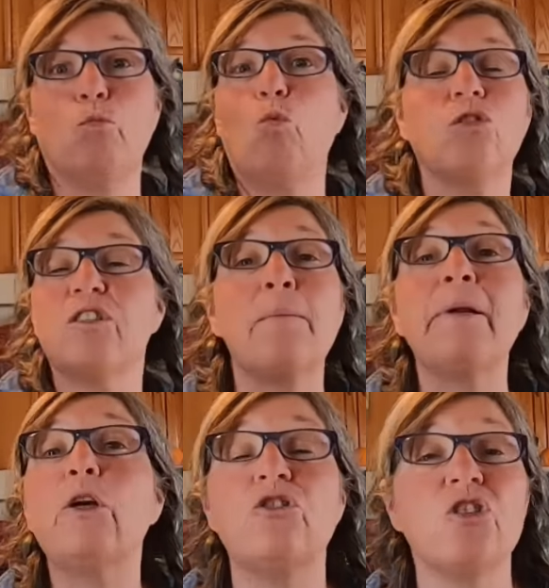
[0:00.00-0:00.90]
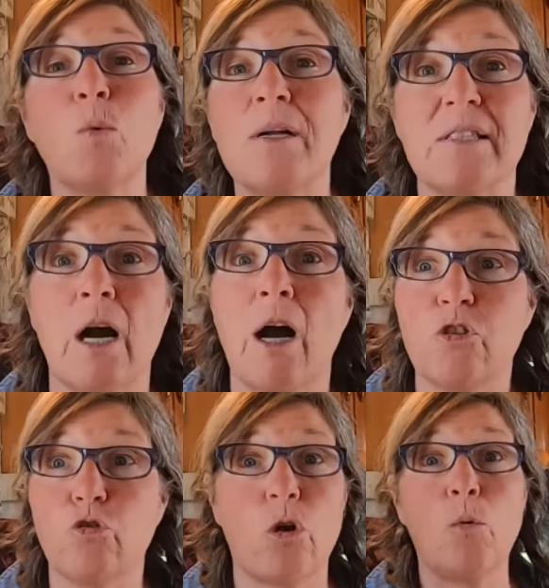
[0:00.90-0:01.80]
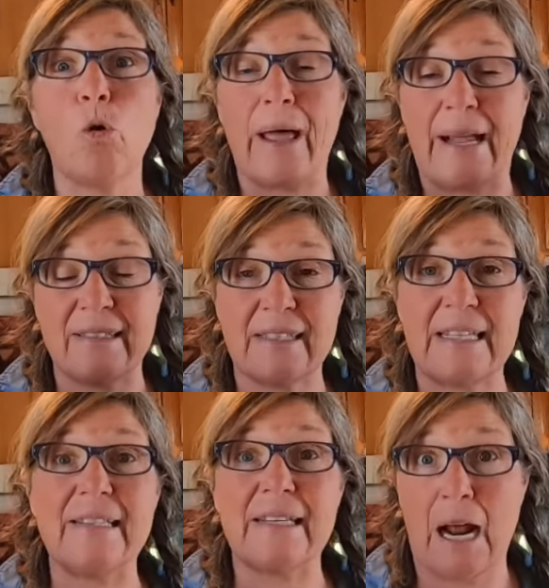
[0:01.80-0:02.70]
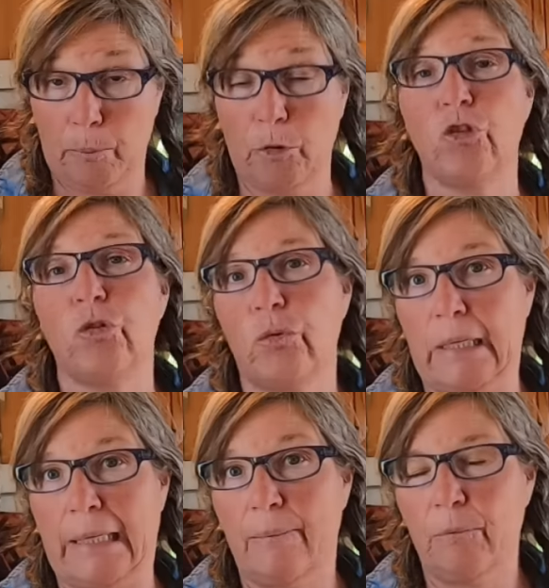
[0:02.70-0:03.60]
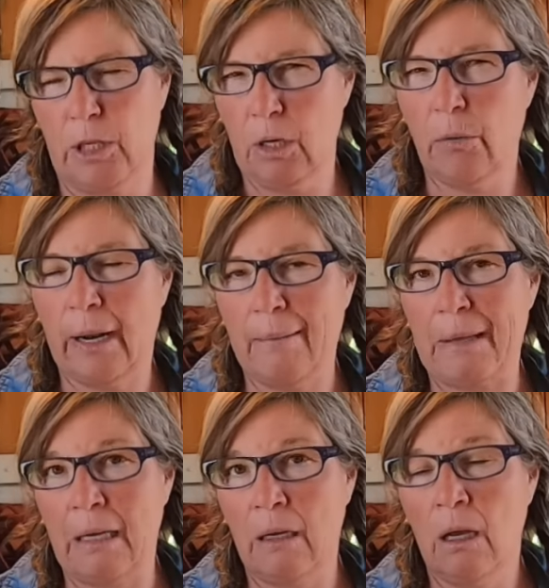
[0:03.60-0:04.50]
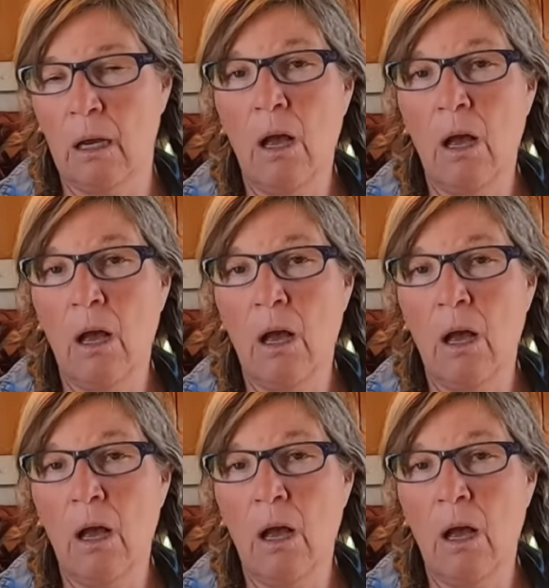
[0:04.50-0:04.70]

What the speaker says: somebody who just wants to cause trouble and seize an opportunity. You know what I mean?